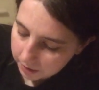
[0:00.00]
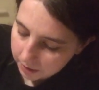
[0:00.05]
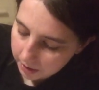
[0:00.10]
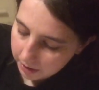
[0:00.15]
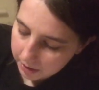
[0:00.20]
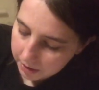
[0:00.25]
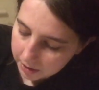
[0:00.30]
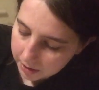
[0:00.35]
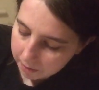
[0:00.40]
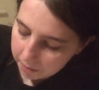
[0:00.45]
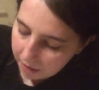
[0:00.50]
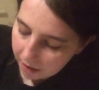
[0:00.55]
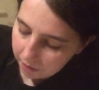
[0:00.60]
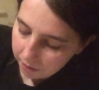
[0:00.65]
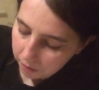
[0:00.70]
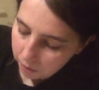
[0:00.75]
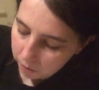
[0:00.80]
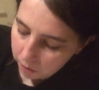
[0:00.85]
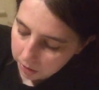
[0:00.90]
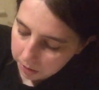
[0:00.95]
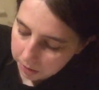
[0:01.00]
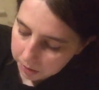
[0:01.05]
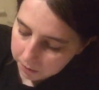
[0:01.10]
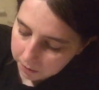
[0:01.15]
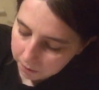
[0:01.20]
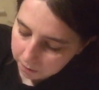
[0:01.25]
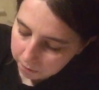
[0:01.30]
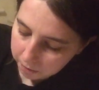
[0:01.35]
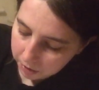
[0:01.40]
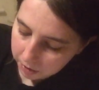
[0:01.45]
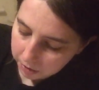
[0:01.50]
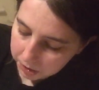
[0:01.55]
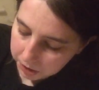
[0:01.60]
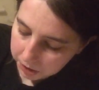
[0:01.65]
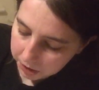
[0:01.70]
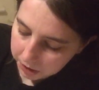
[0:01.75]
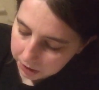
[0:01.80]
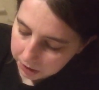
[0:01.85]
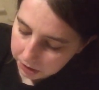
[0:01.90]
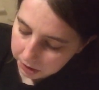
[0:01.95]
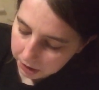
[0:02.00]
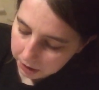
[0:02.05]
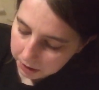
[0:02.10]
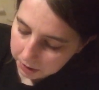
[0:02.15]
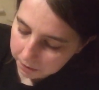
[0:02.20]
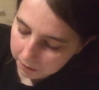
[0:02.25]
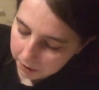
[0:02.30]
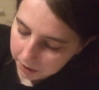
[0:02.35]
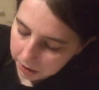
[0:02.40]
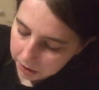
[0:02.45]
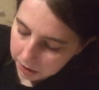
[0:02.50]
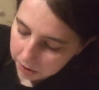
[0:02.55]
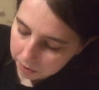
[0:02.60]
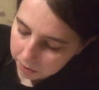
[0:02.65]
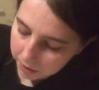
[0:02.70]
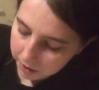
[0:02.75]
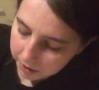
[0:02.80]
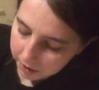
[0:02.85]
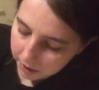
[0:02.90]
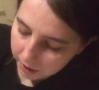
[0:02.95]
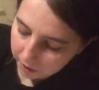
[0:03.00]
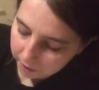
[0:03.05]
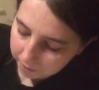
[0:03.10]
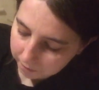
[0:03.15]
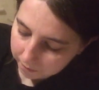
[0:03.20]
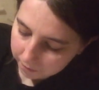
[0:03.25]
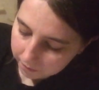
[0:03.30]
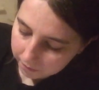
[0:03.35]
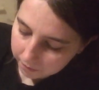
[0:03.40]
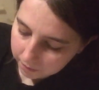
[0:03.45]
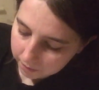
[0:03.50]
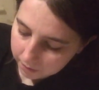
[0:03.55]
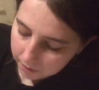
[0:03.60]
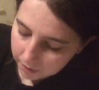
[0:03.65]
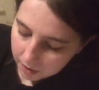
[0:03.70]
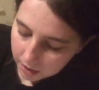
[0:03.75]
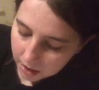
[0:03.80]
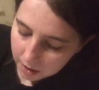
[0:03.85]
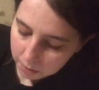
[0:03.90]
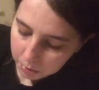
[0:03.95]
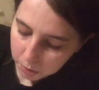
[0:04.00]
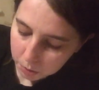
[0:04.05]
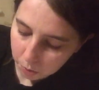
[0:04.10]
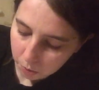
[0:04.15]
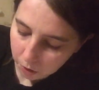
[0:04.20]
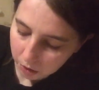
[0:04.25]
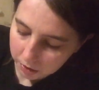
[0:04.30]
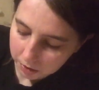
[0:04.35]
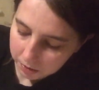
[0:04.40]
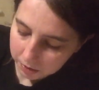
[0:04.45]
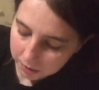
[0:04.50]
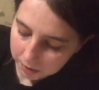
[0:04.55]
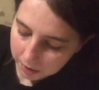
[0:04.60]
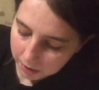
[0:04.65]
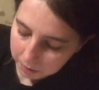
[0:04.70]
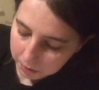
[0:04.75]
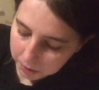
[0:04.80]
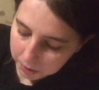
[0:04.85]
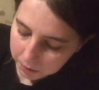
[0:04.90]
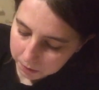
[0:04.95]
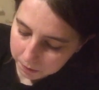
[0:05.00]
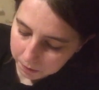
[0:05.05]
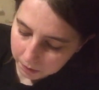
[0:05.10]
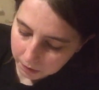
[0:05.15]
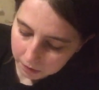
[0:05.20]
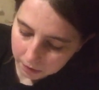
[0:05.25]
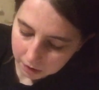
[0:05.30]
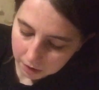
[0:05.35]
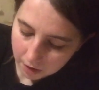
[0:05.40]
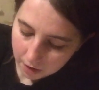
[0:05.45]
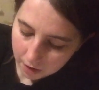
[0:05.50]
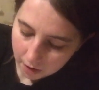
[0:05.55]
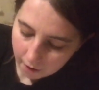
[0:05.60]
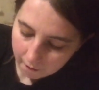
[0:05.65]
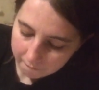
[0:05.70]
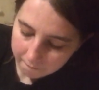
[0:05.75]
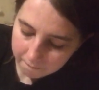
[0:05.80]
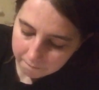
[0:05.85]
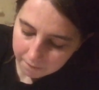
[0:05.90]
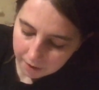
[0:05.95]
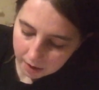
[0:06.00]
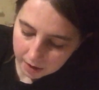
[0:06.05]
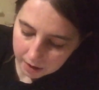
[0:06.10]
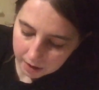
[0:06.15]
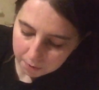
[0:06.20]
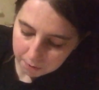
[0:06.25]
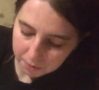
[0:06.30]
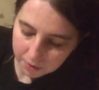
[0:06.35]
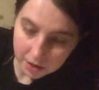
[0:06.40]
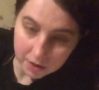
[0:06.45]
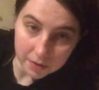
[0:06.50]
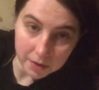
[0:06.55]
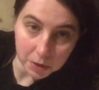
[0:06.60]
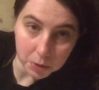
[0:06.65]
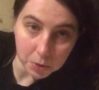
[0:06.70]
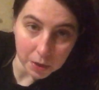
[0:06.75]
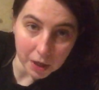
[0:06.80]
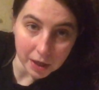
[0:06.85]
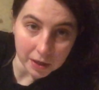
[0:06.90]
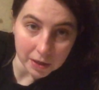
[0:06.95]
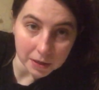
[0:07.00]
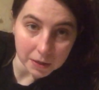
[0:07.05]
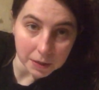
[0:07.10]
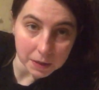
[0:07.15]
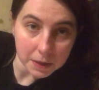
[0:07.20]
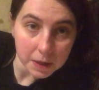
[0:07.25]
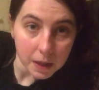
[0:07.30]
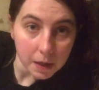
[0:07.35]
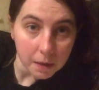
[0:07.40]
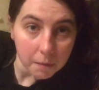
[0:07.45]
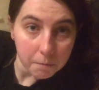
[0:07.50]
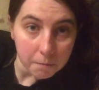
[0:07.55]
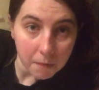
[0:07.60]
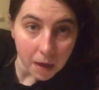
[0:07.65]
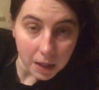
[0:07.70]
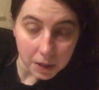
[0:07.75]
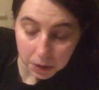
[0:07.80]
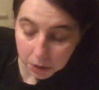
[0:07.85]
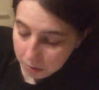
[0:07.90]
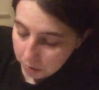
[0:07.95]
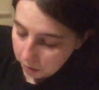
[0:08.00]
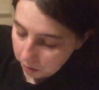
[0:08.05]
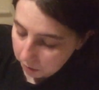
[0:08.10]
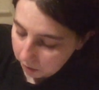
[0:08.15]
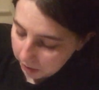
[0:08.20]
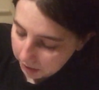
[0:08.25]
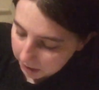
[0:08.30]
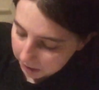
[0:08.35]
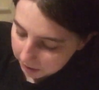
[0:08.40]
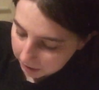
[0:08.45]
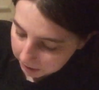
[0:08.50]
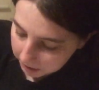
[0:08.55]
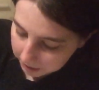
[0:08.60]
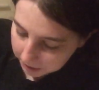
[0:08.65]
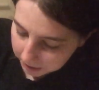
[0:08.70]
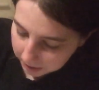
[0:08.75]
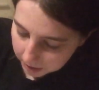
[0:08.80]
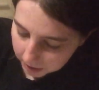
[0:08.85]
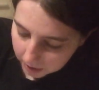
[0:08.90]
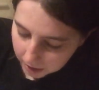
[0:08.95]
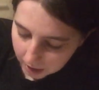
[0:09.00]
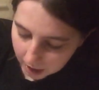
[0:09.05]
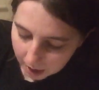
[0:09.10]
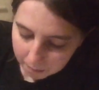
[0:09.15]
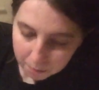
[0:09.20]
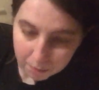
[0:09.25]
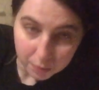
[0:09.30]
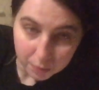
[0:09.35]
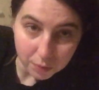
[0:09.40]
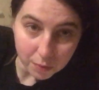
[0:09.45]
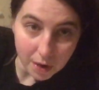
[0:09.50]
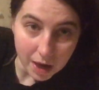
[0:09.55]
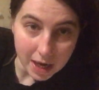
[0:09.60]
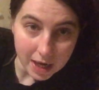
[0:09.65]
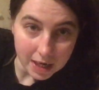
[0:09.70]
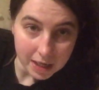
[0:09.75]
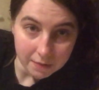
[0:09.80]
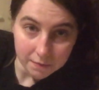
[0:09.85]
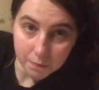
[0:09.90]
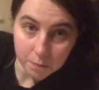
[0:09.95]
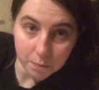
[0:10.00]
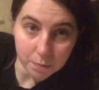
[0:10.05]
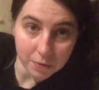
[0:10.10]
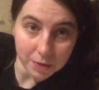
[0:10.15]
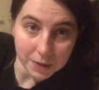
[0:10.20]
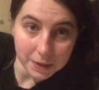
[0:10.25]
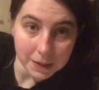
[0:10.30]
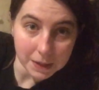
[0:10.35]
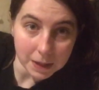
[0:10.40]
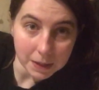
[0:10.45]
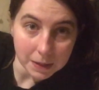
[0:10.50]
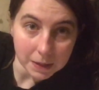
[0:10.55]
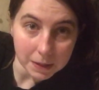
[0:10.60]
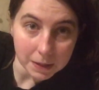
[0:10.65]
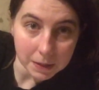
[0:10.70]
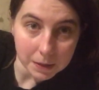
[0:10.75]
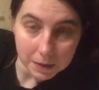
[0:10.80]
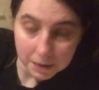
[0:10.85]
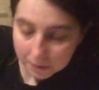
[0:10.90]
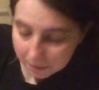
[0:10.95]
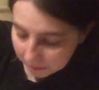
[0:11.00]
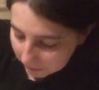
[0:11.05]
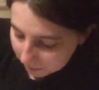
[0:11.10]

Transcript: thinking about the wonderful book she had just finished reading. It was full of fire-breathing dragons, magical wizards, and brave princesses.